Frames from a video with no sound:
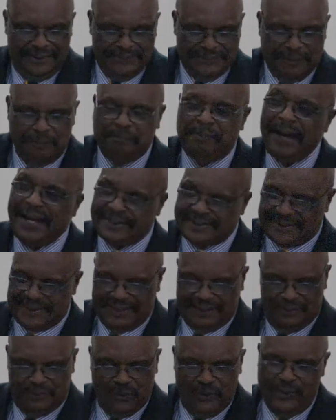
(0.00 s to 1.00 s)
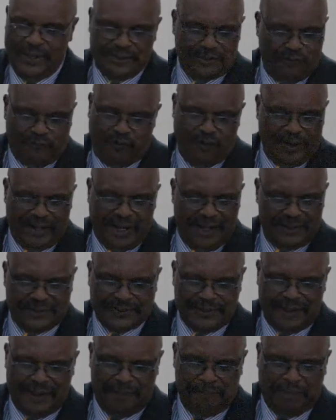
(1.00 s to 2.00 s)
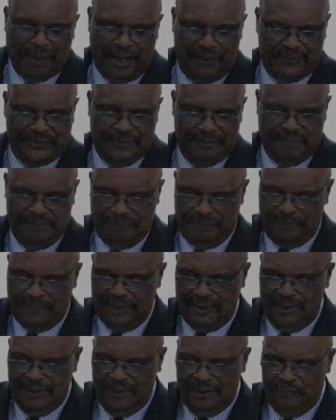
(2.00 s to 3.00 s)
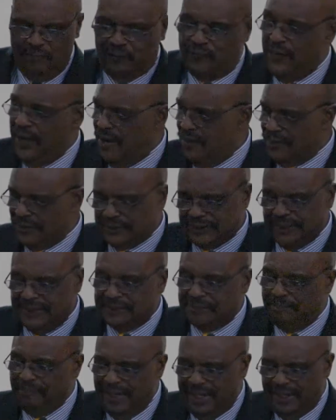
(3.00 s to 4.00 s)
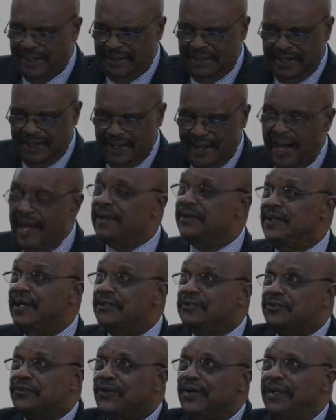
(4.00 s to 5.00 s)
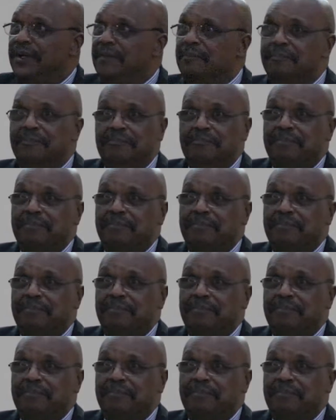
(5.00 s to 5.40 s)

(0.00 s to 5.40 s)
the butler who had forgotten about him, Pharaoh says, man, I had a dream,